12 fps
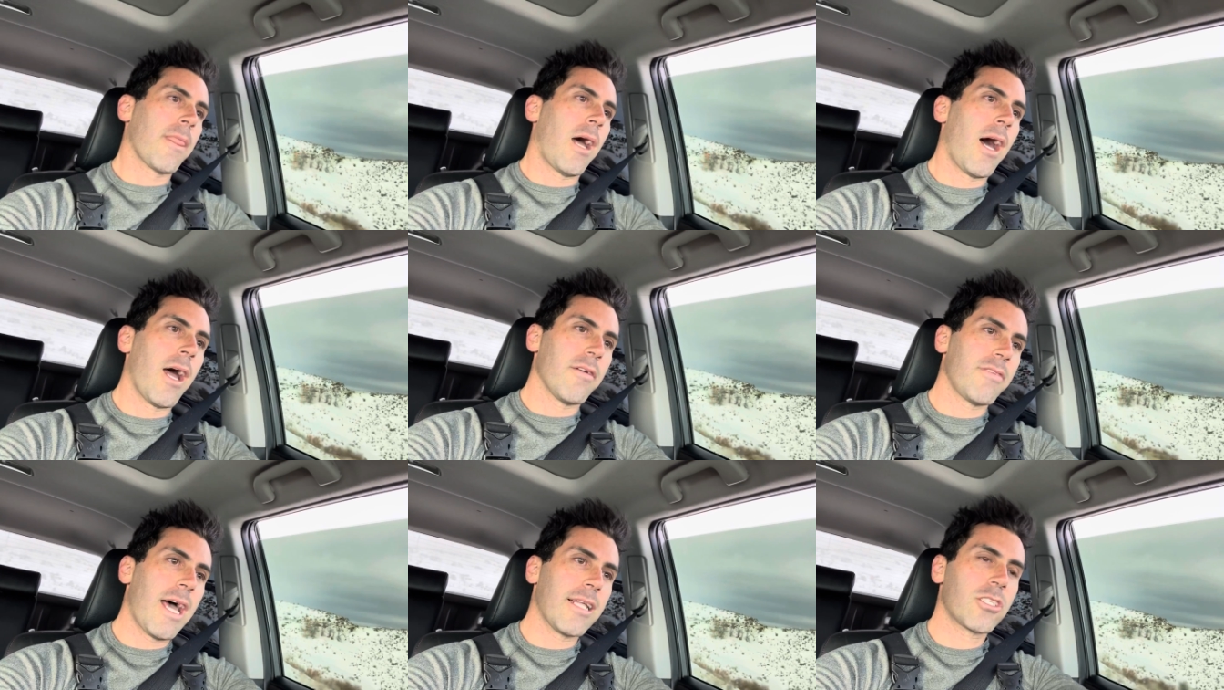I've
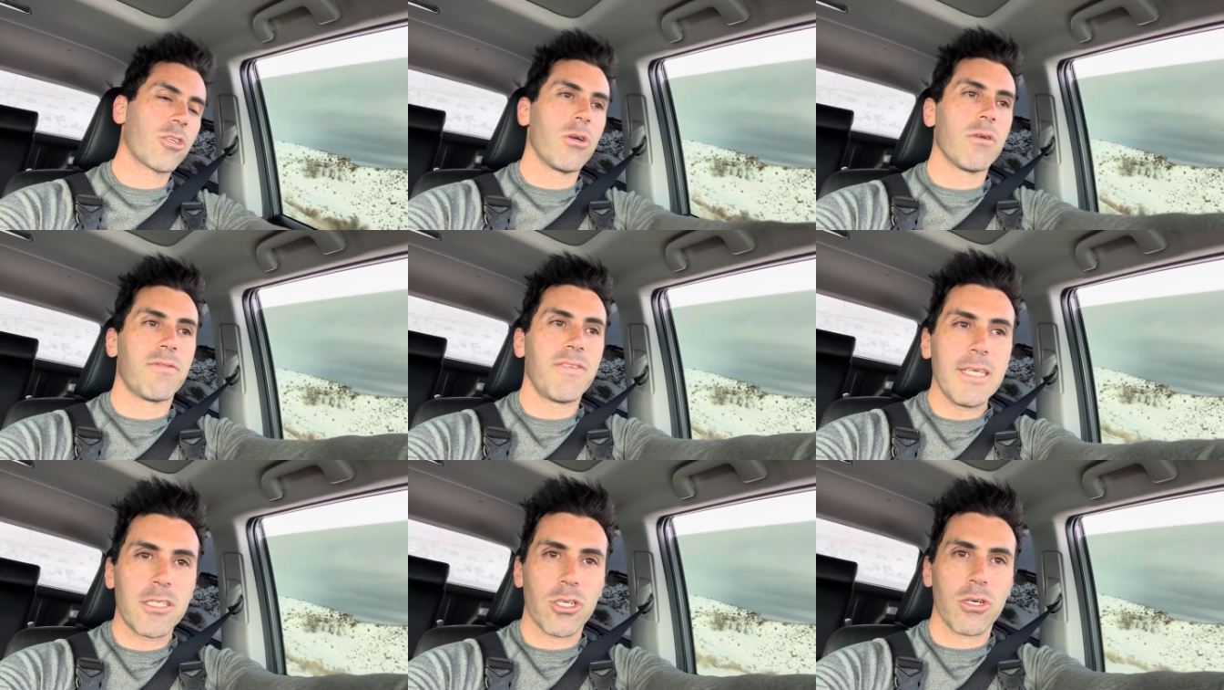had certain
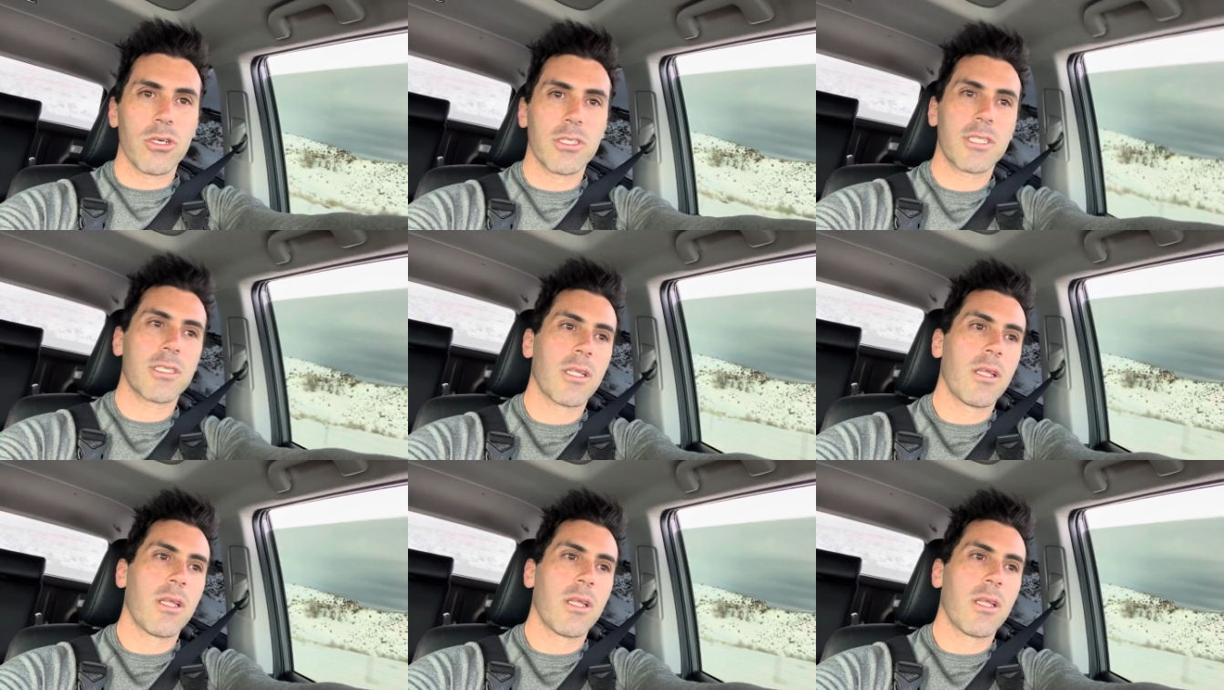features